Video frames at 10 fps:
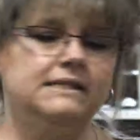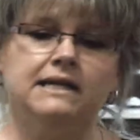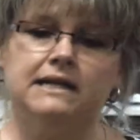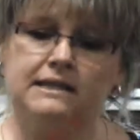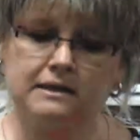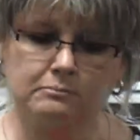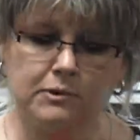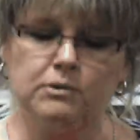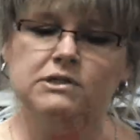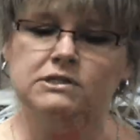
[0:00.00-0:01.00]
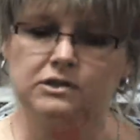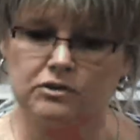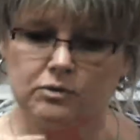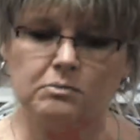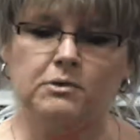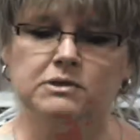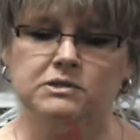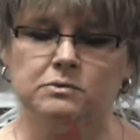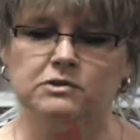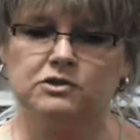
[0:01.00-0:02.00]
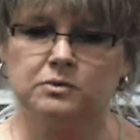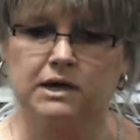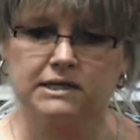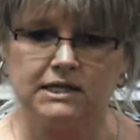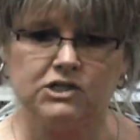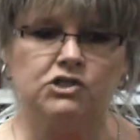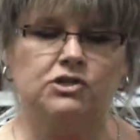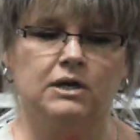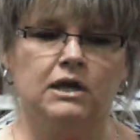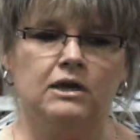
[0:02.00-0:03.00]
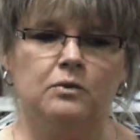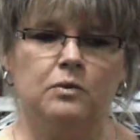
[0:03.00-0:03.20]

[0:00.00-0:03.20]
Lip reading: and he's getting the 3 bonus words correct each